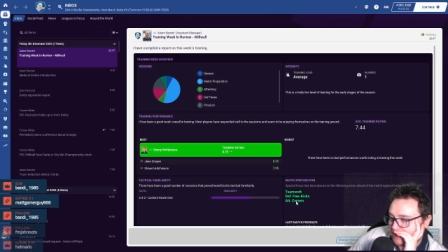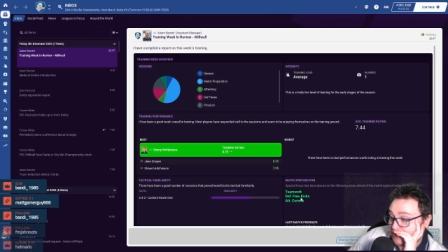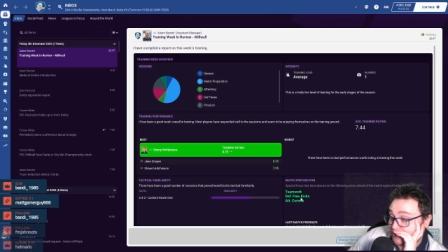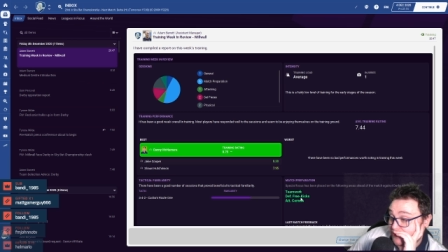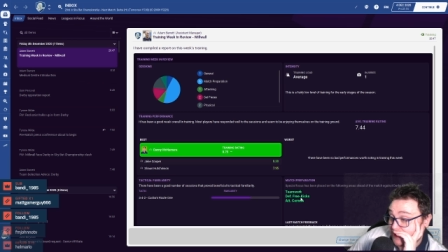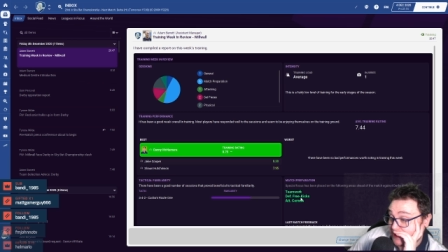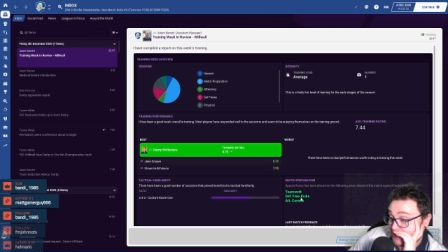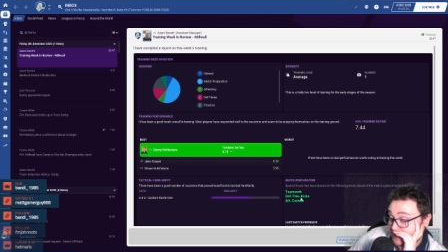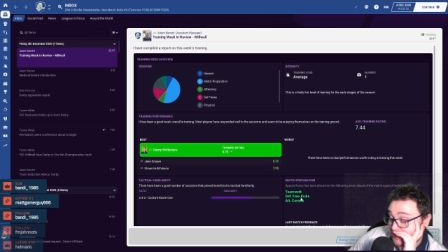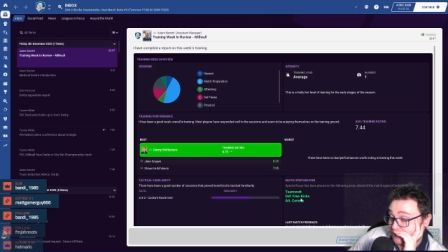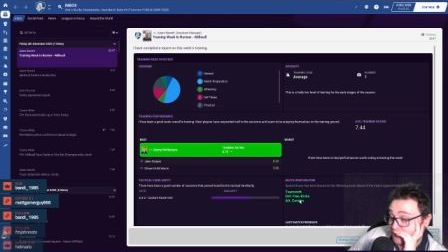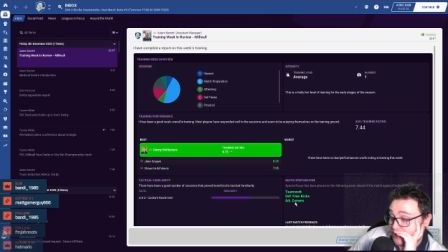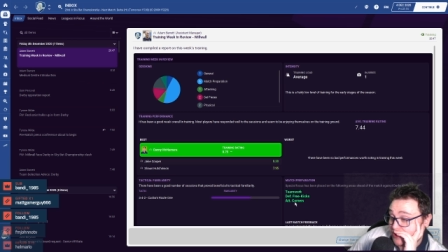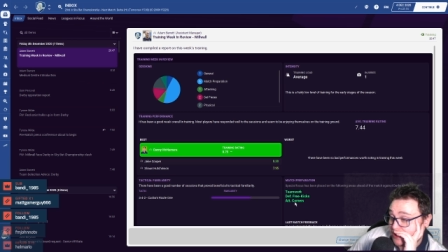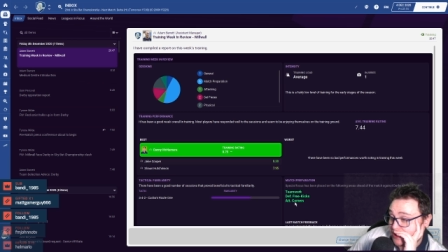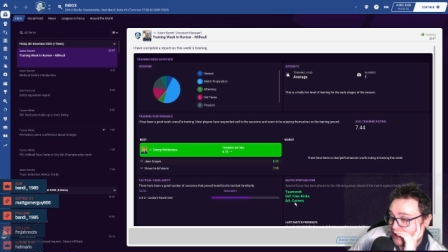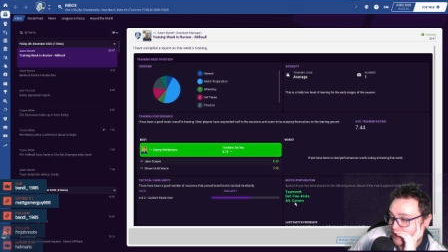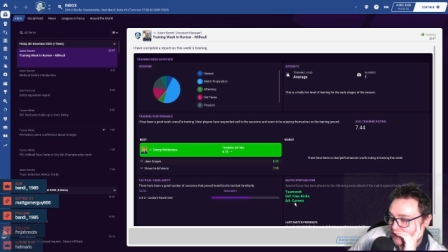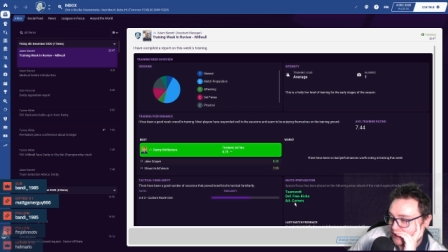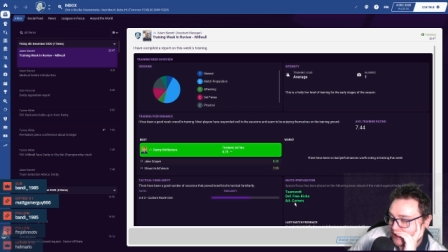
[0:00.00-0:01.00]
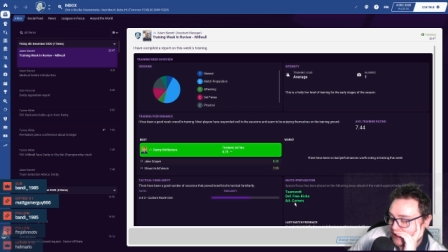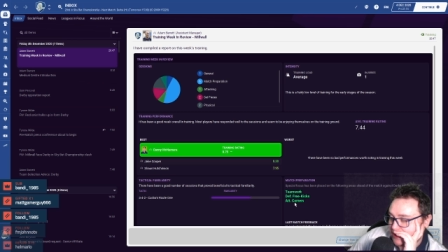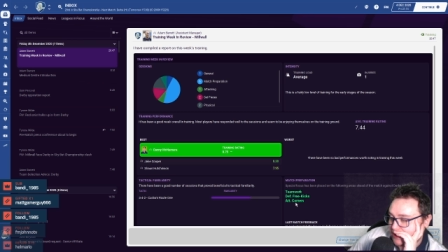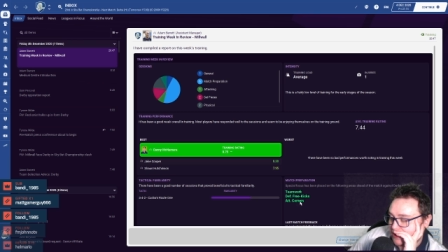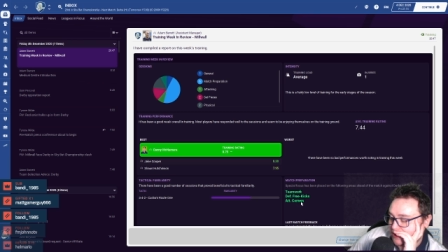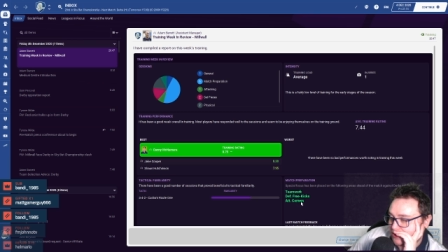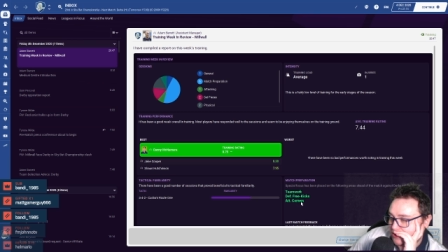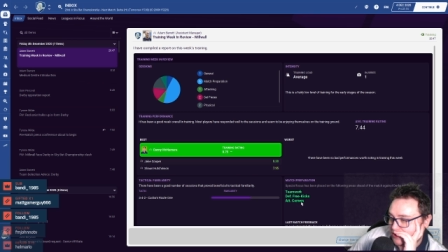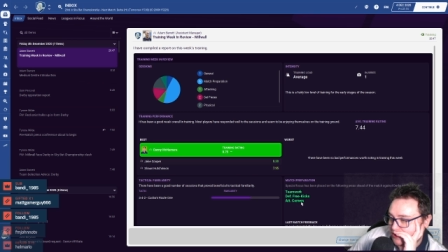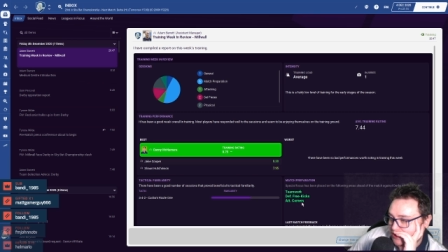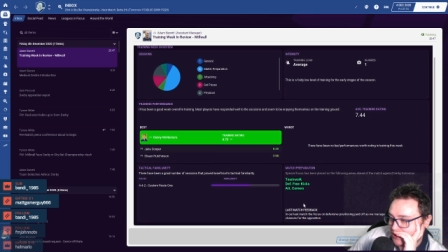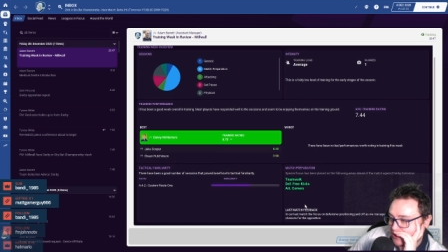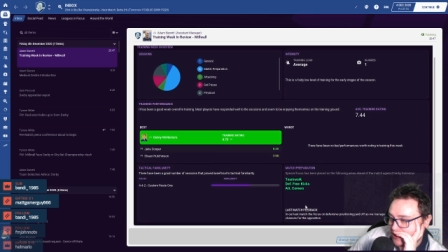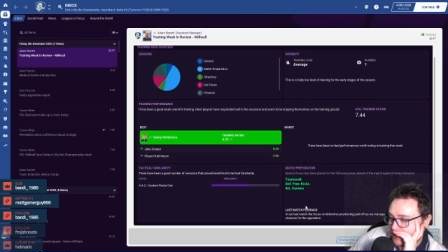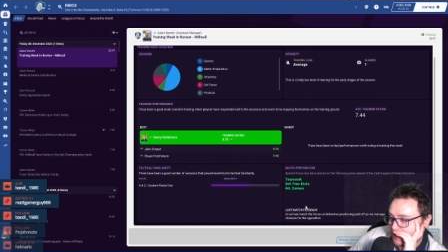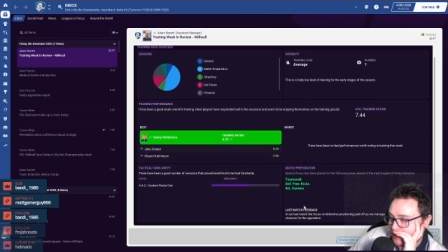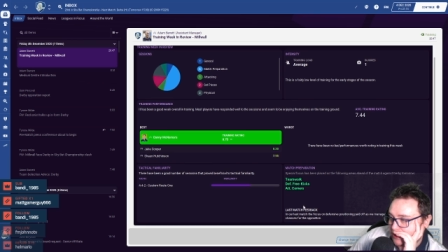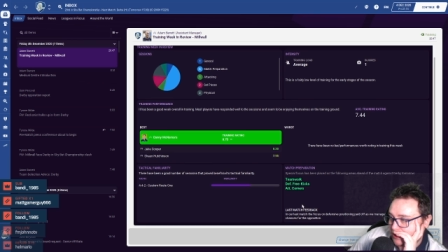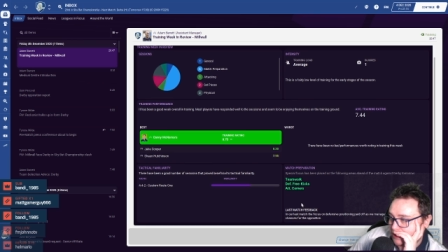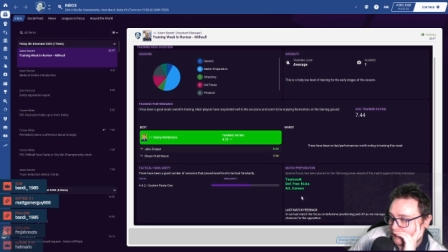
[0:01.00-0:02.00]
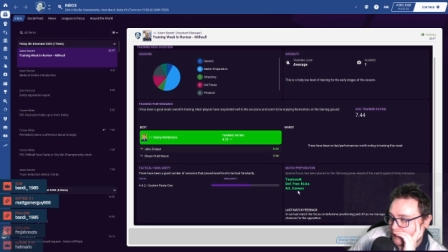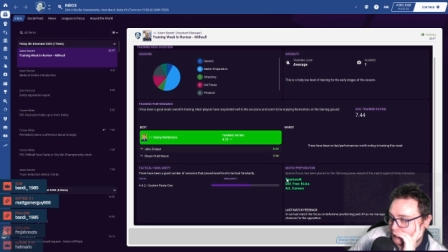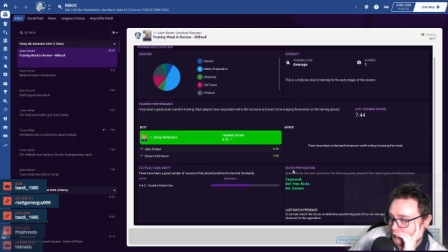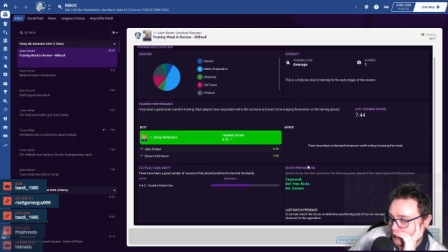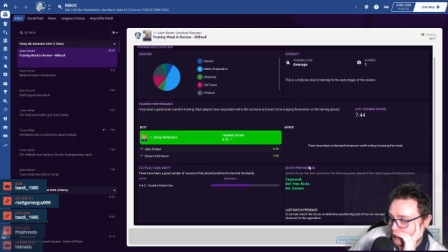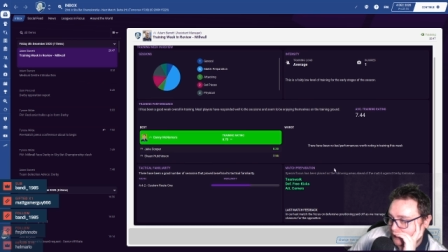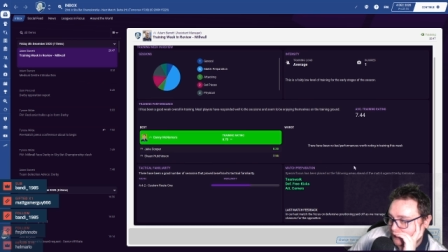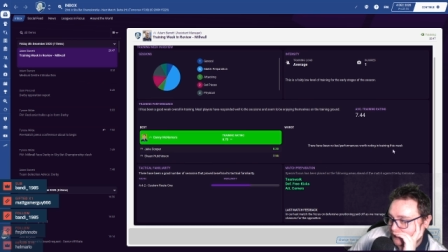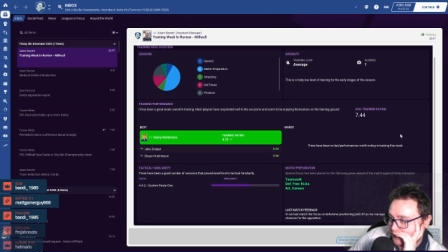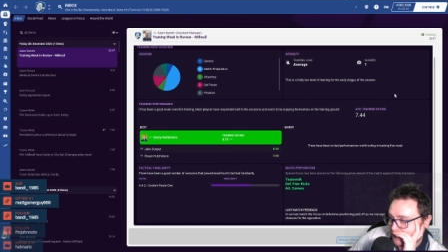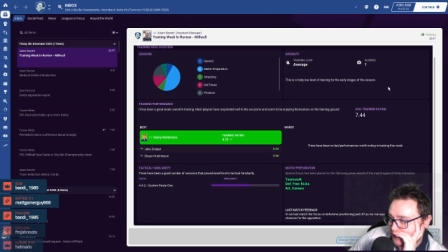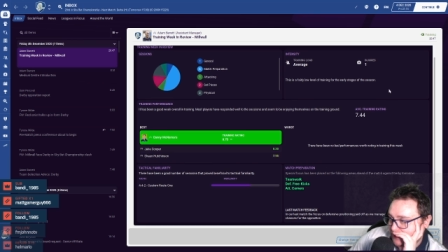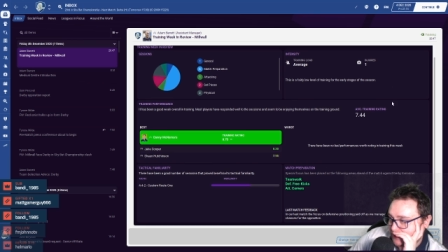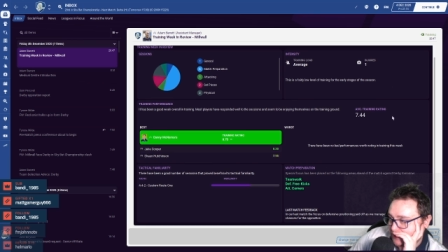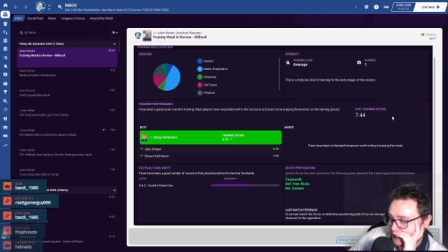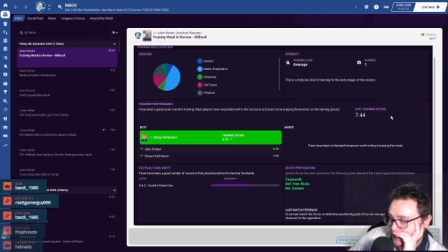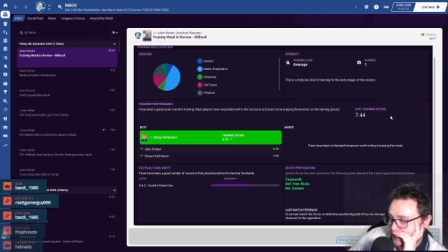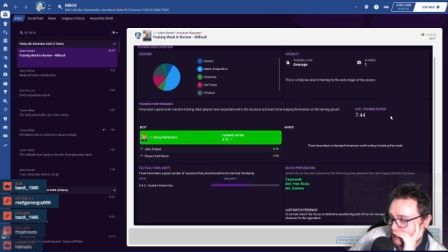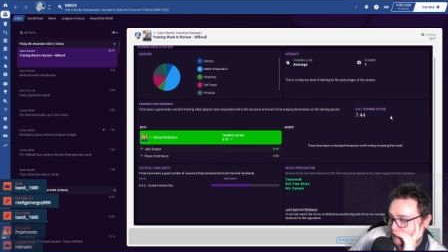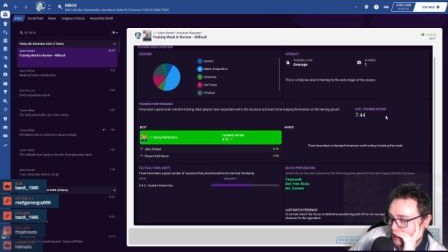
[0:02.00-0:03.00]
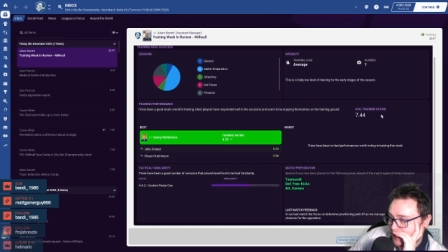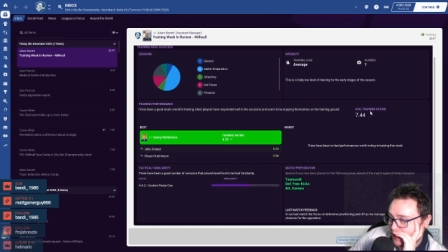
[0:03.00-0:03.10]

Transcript: Defensive free kicks and attacking corners are going to be buffed for this game.